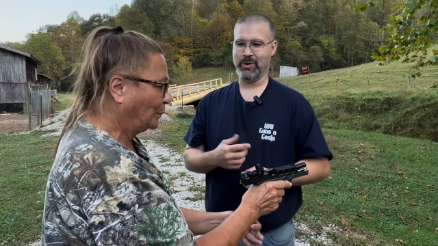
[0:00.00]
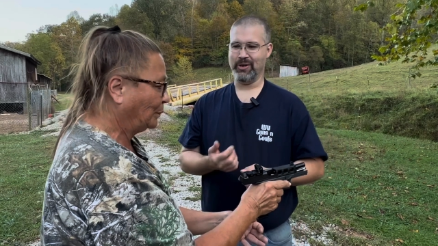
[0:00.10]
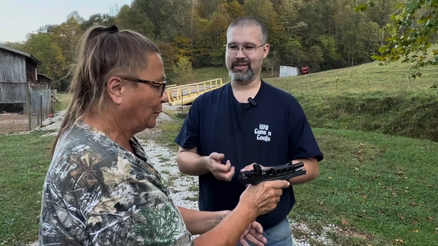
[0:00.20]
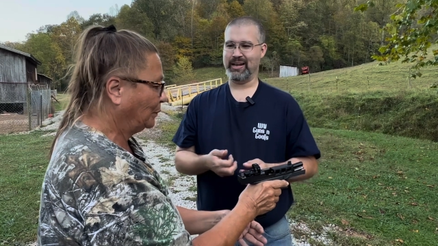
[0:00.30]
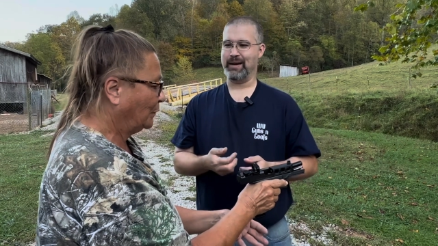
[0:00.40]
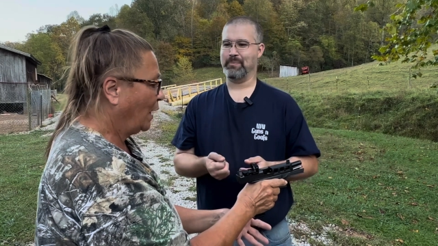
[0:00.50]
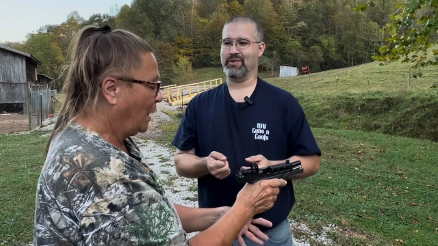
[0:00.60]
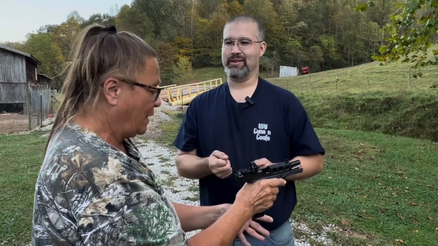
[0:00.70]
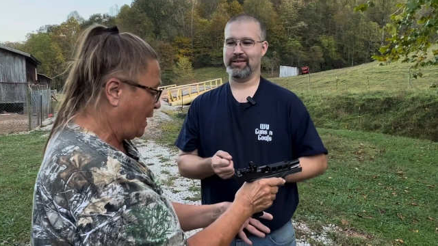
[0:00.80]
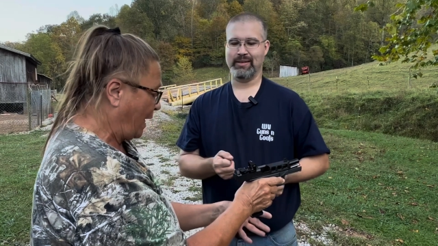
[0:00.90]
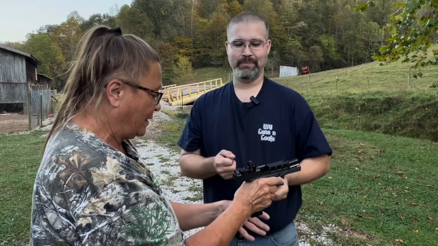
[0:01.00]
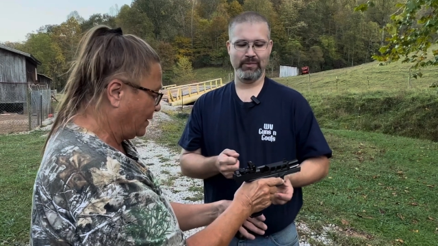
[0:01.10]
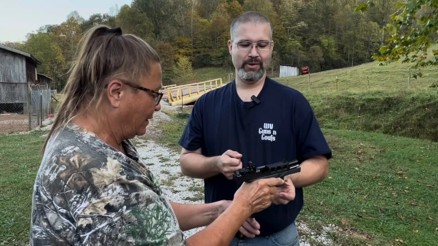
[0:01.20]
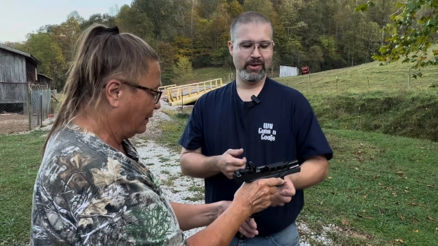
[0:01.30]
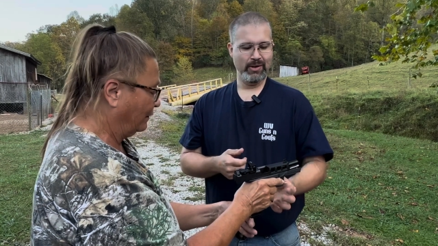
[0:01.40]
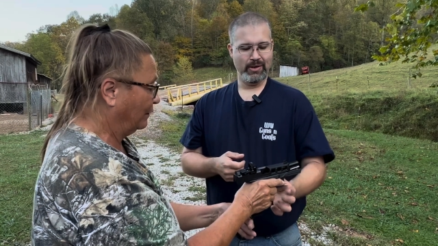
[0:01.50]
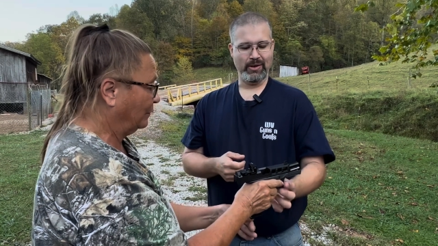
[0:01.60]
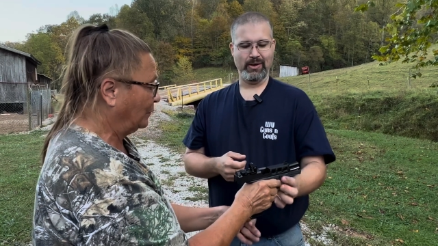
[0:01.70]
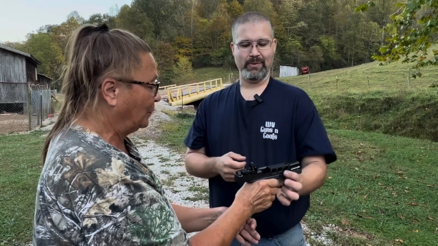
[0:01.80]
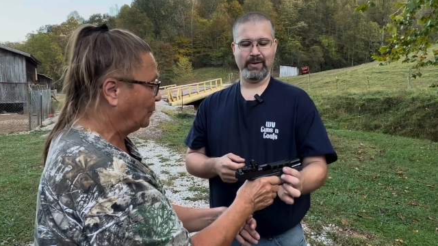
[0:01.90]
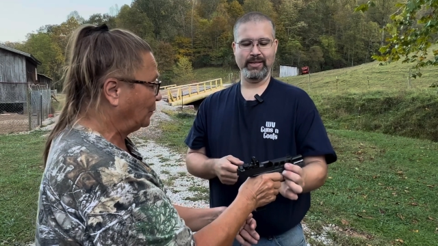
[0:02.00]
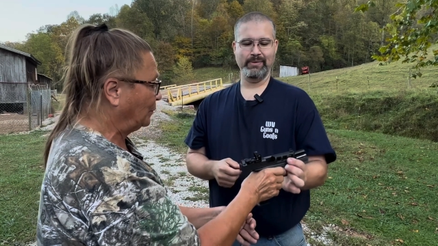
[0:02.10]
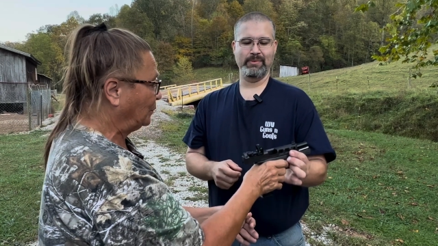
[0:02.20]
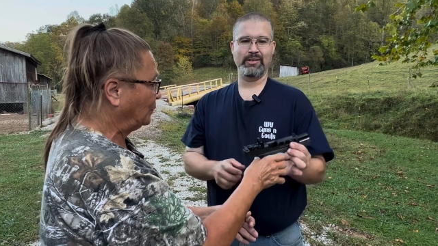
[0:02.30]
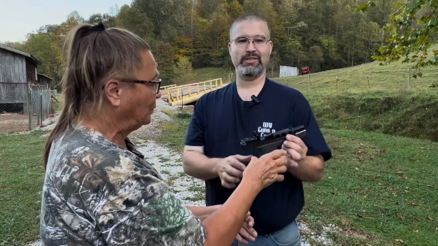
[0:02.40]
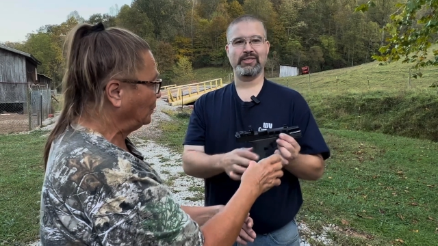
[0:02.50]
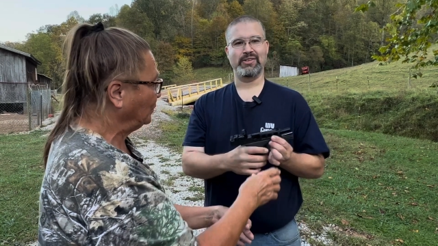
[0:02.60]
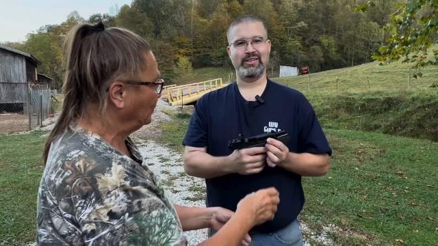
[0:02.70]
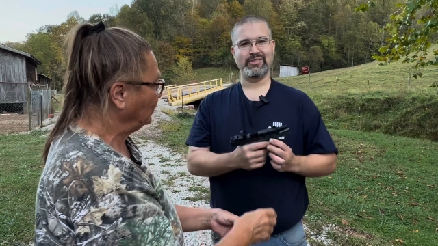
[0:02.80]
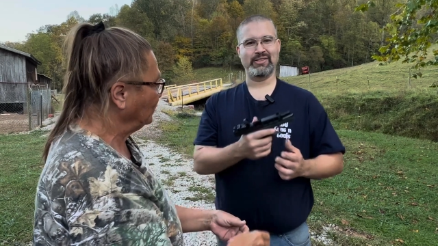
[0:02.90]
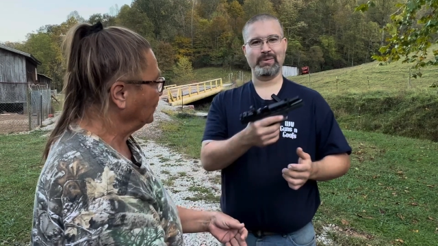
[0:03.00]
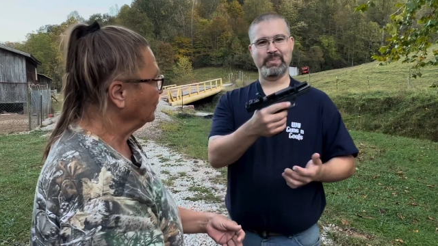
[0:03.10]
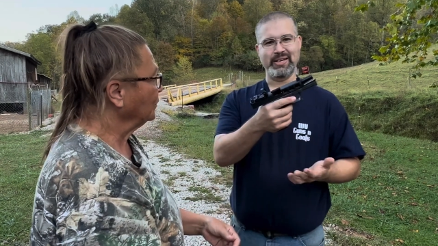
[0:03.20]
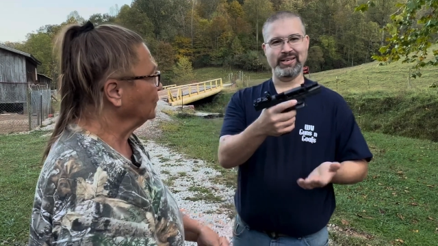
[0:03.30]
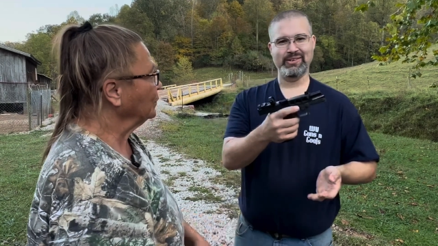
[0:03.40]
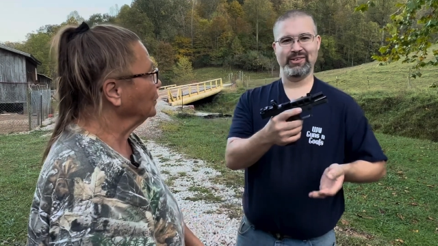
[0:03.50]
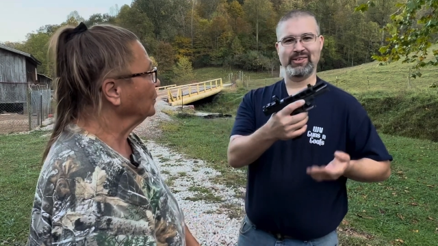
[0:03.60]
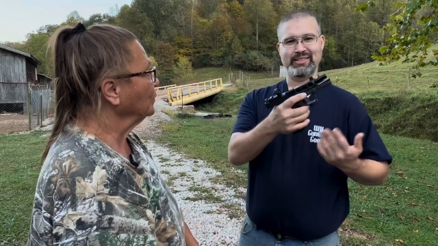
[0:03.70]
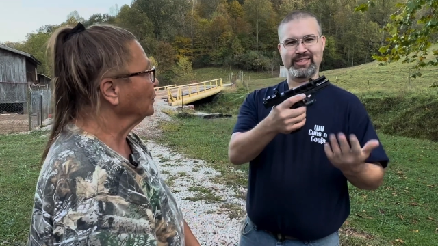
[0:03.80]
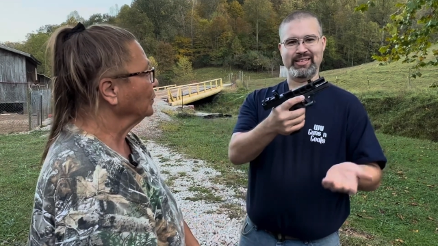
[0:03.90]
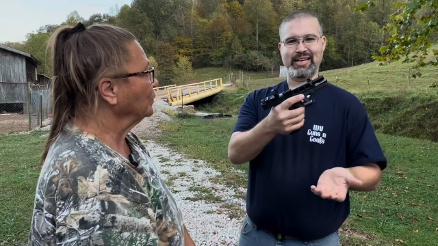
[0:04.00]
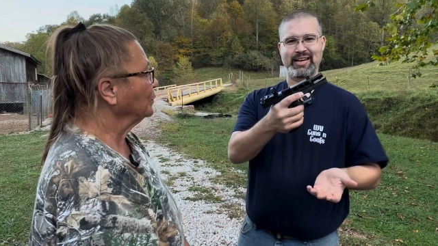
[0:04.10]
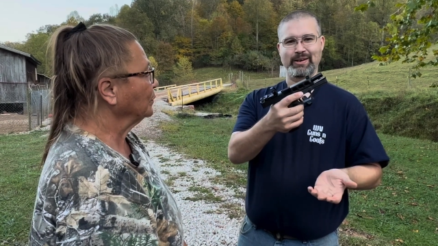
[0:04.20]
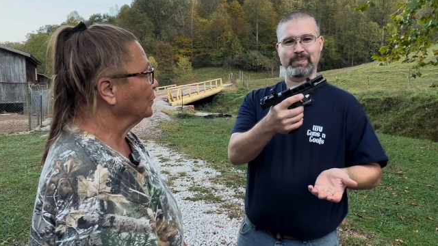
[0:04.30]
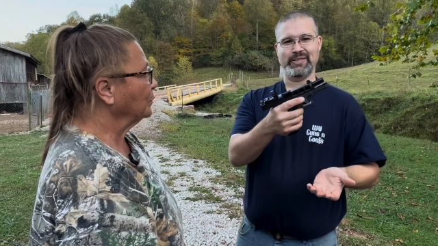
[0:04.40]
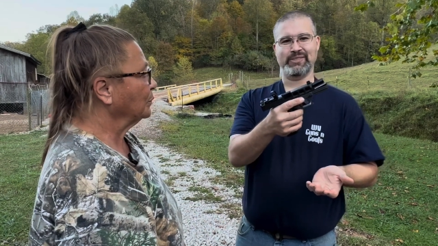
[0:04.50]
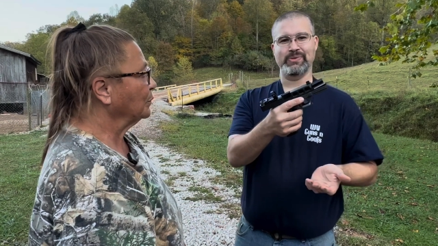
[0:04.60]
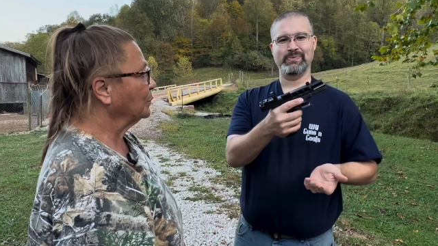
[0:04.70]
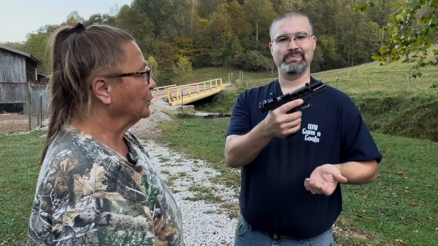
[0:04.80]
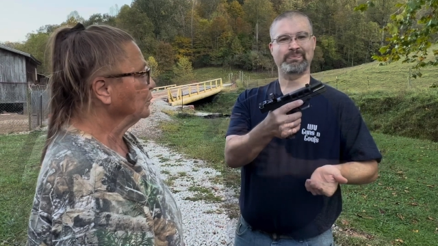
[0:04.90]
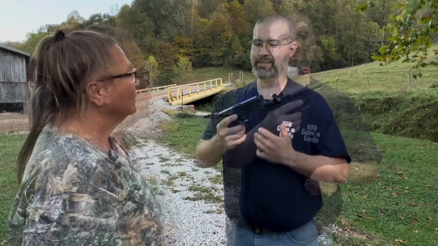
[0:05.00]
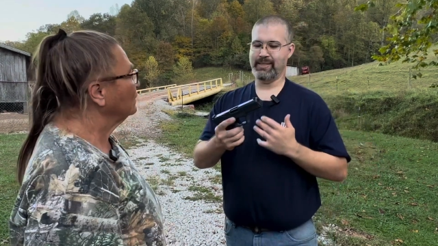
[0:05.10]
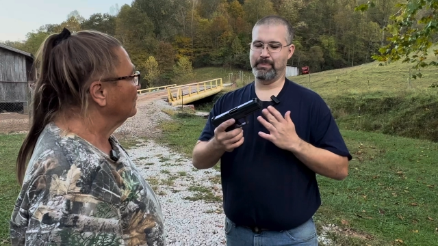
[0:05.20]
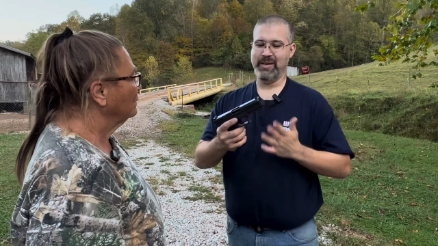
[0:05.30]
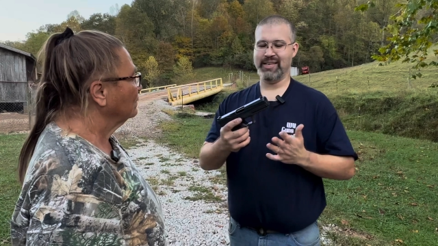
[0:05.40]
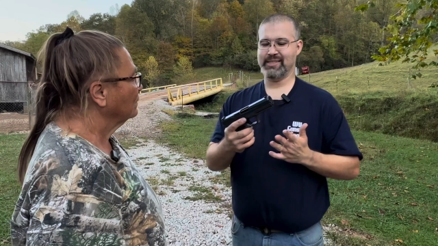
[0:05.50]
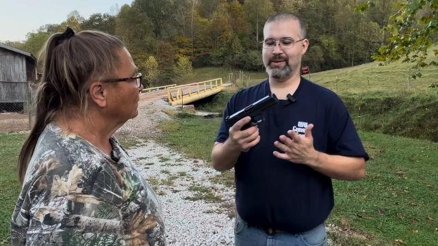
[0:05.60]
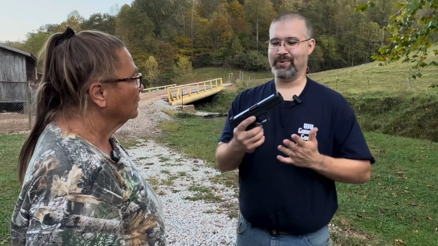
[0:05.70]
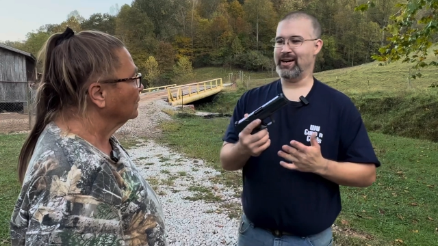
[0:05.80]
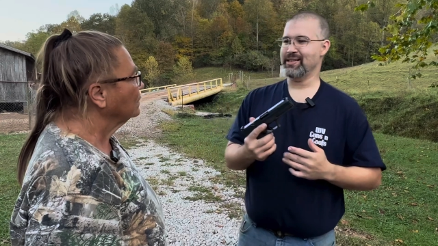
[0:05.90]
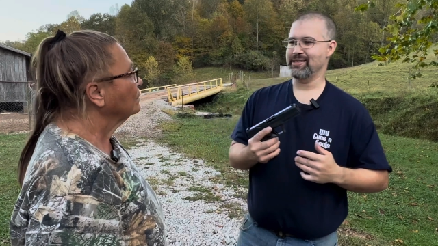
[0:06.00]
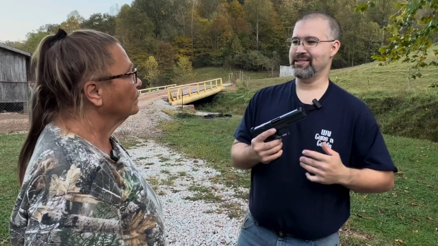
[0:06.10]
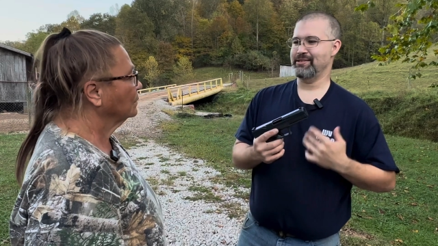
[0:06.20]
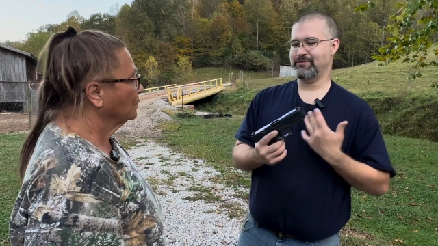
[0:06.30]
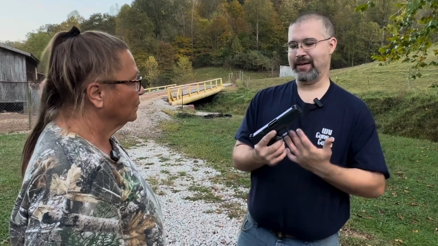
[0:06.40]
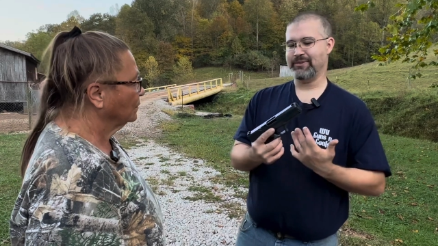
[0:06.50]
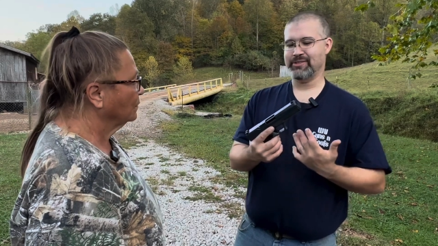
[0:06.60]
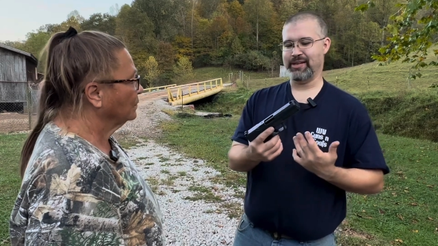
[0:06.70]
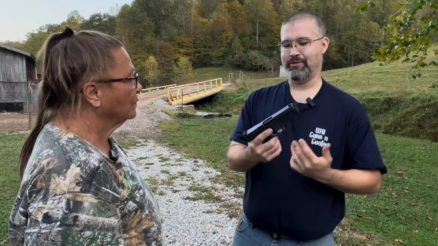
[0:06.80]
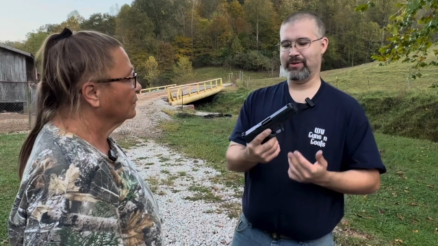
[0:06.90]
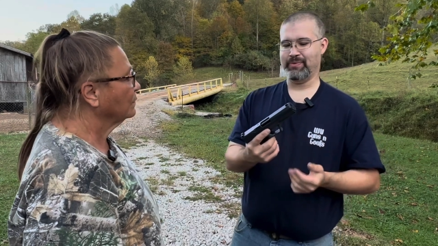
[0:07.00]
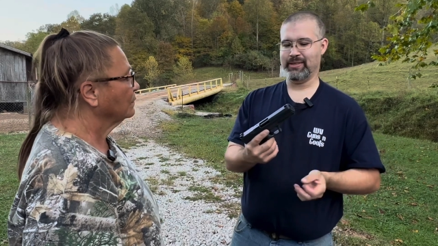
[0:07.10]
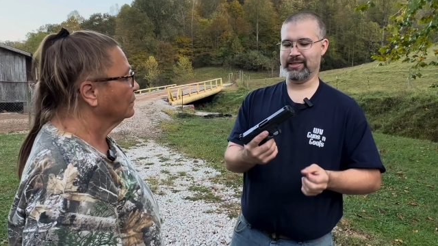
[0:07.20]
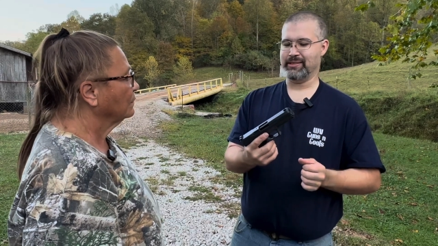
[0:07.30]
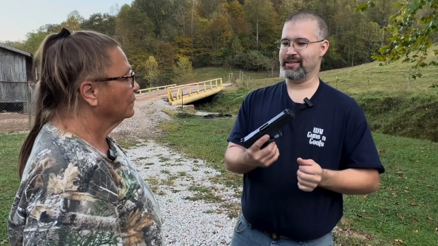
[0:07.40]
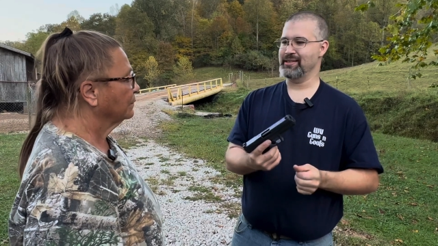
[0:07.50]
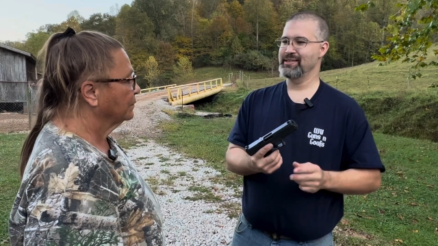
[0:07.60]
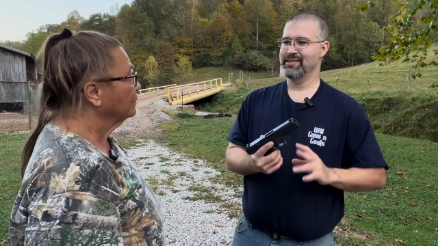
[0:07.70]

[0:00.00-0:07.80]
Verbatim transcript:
Speaker 1: hard to operate. Yes. All right, so there's her opinion on the Dagger pistol. This is the P S A Rockets in five seven, which is a